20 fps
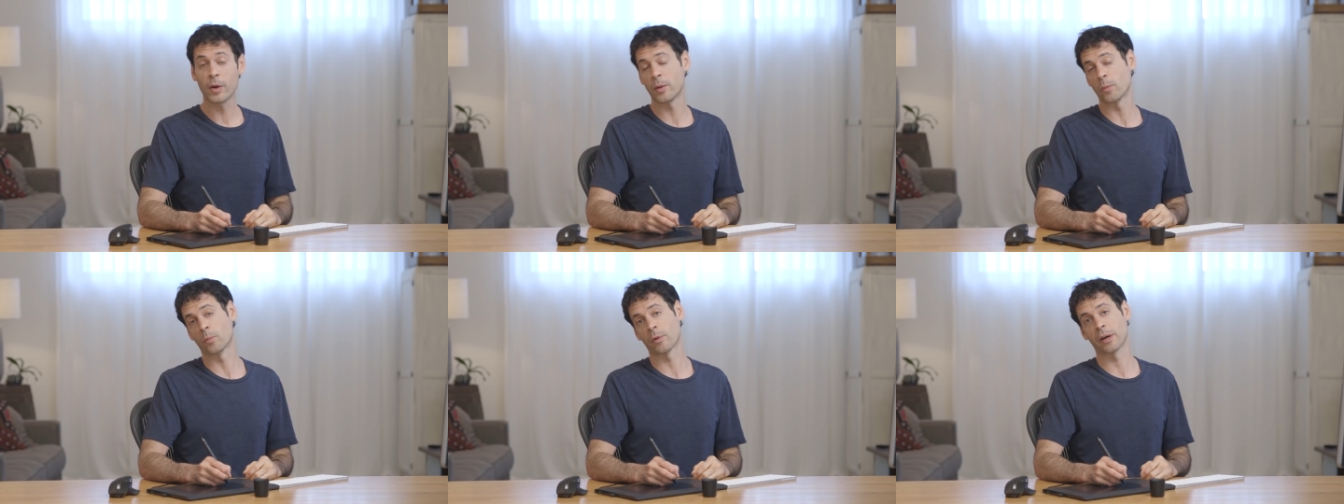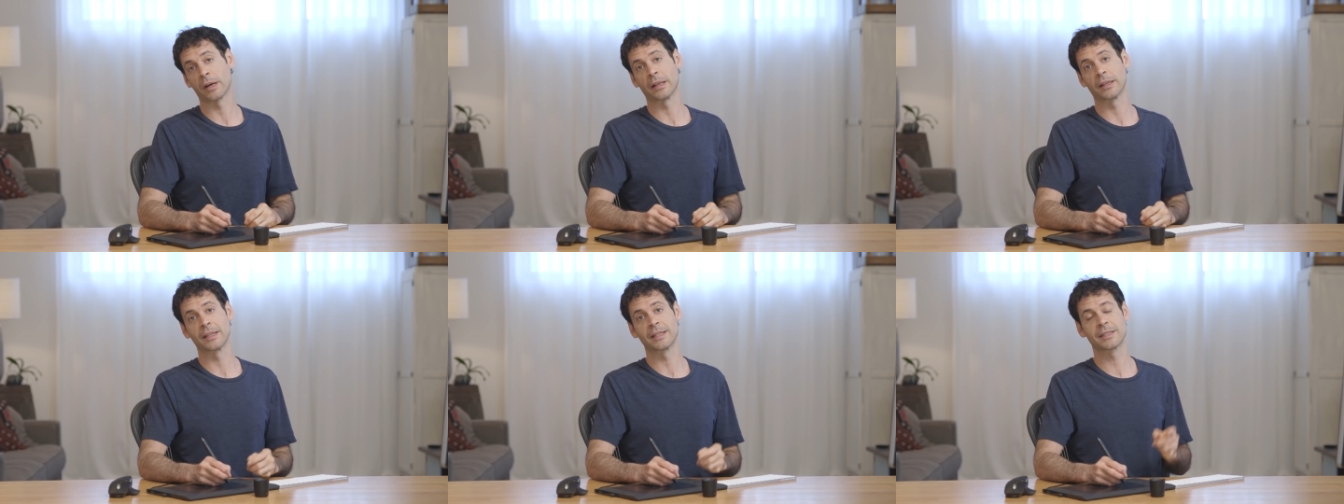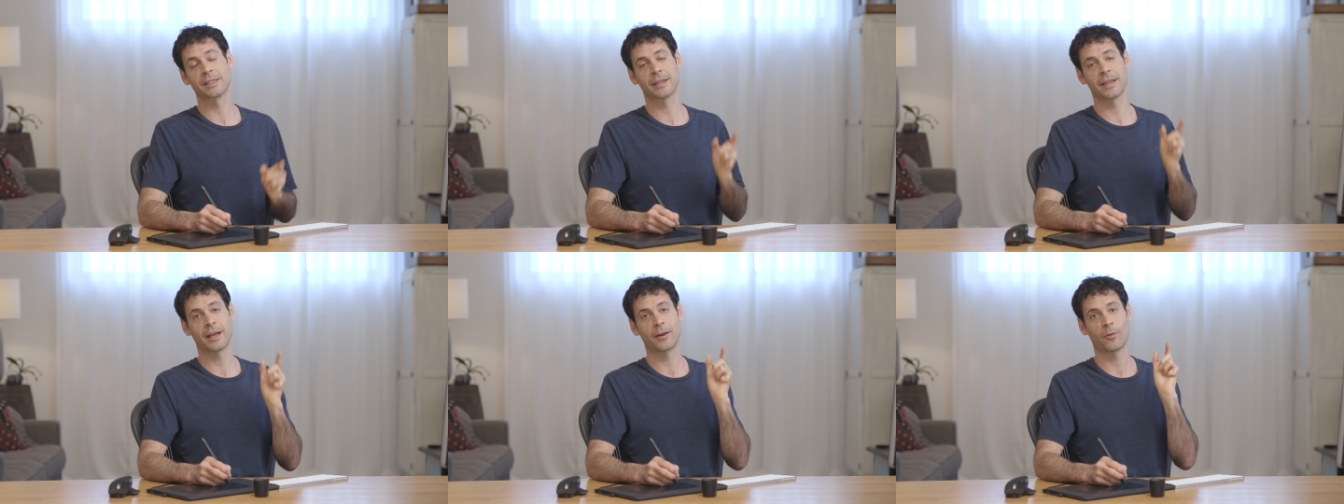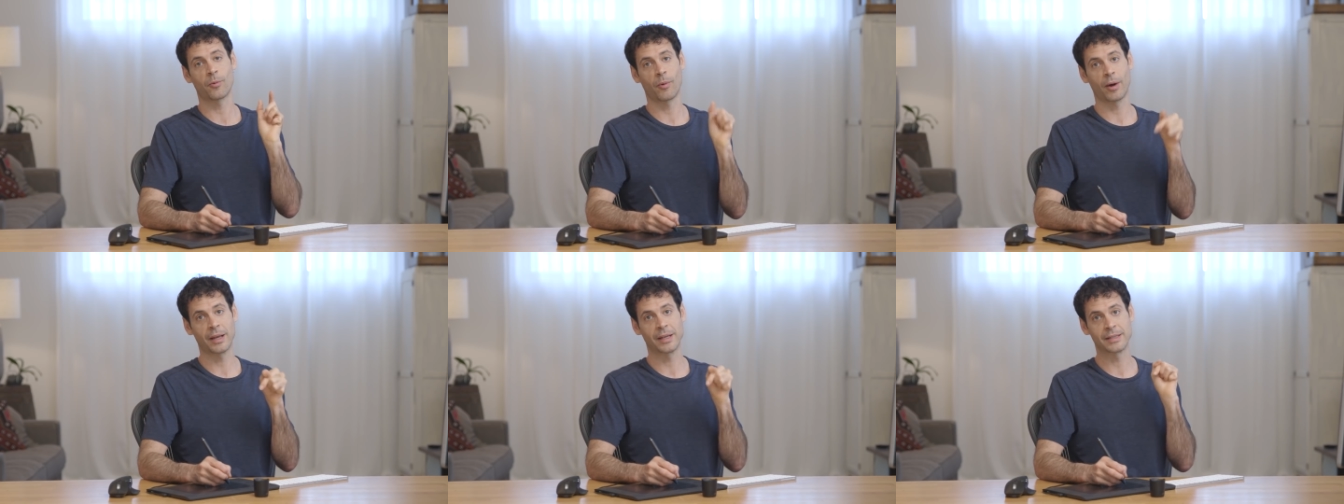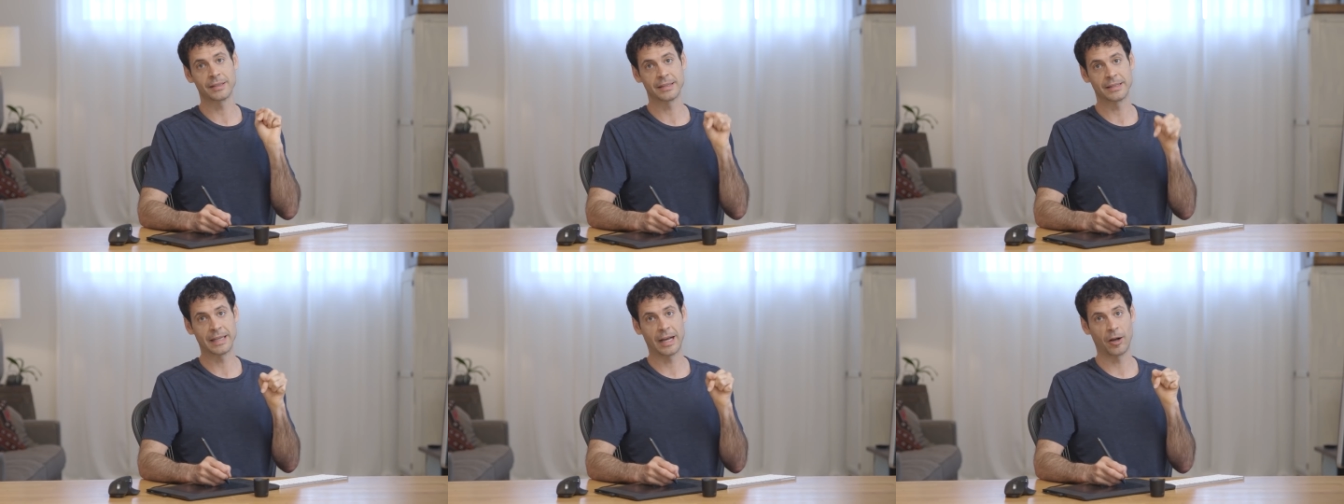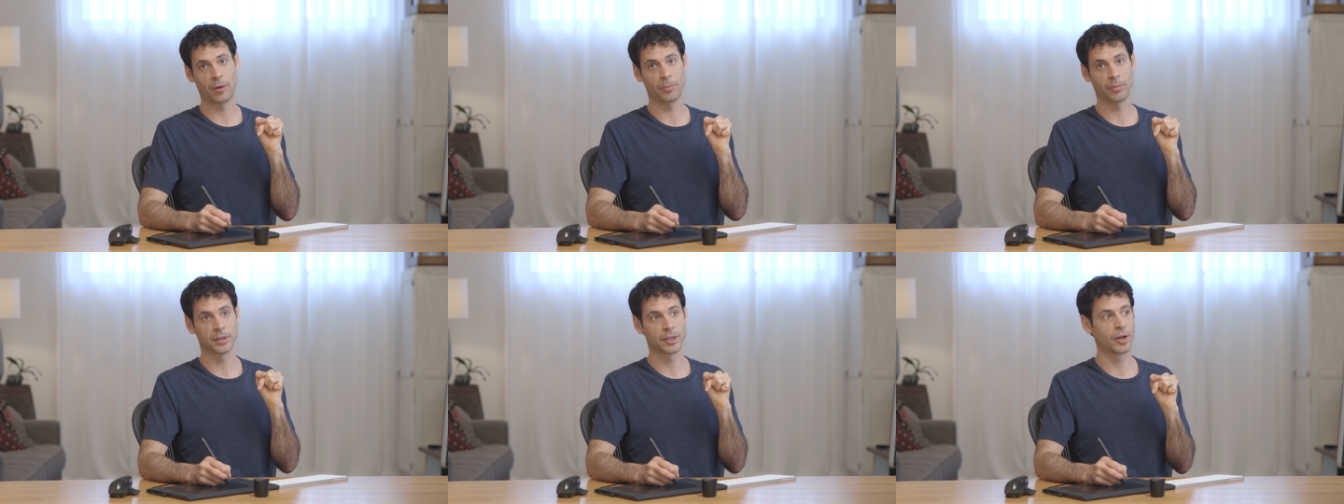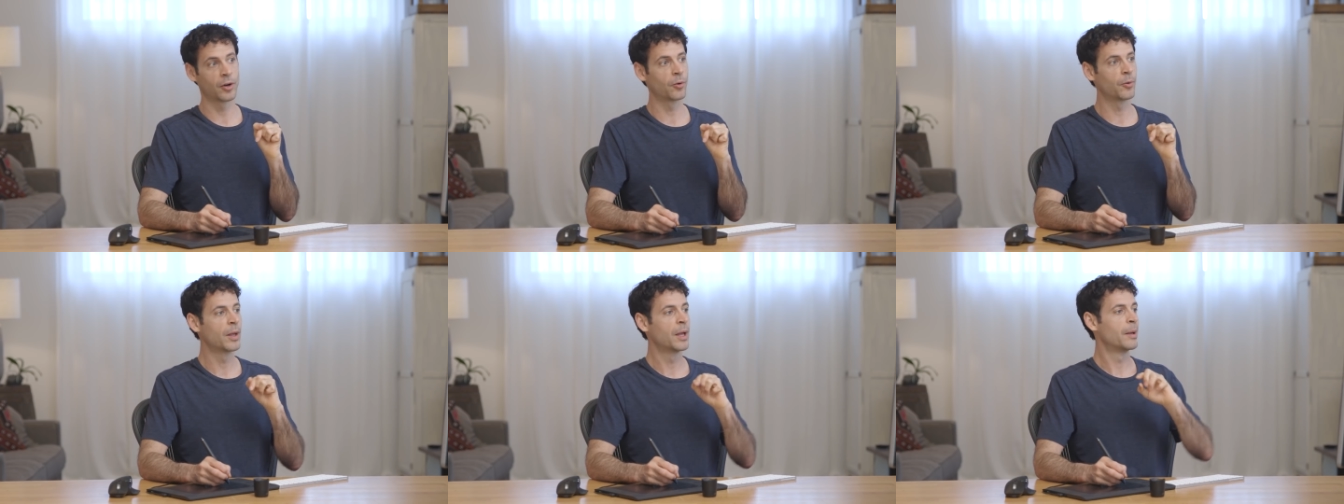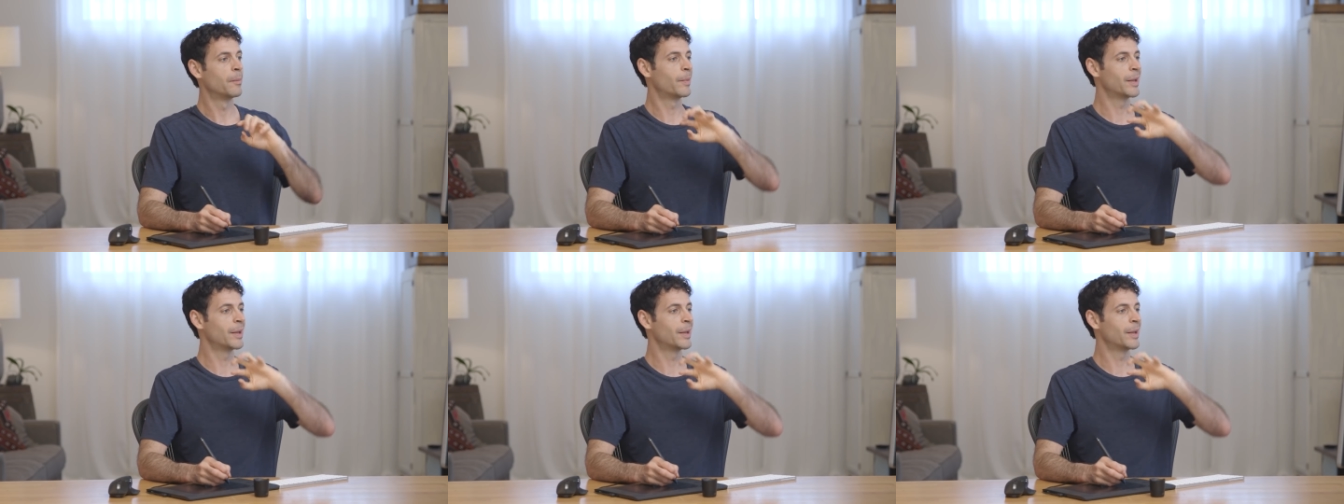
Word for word: and we're gonna link to that right down below.